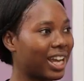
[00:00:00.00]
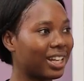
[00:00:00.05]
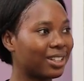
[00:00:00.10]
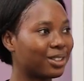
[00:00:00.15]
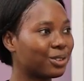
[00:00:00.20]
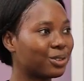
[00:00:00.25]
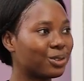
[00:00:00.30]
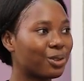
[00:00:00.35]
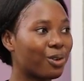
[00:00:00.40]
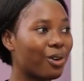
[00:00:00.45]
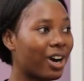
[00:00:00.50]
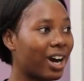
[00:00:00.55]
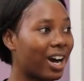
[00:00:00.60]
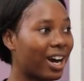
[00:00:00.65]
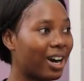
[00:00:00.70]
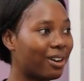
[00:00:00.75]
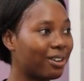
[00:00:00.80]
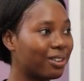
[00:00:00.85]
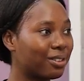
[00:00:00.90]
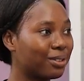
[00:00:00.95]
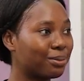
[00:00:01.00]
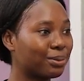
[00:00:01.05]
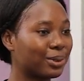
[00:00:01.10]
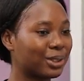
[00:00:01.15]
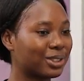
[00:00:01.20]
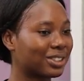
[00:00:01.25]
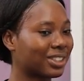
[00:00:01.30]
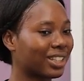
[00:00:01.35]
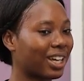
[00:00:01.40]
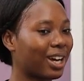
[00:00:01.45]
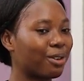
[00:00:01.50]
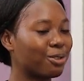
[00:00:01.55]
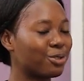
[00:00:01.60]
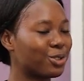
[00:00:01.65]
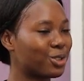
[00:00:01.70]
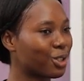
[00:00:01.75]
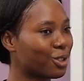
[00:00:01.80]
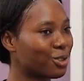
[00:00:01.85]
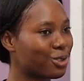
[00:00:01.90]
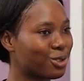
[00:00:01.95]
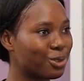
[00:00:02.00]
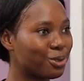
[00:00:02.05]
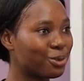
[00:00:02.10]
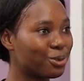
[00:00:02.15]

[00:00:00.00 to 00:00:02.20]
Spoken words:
I don't know how, but I'll just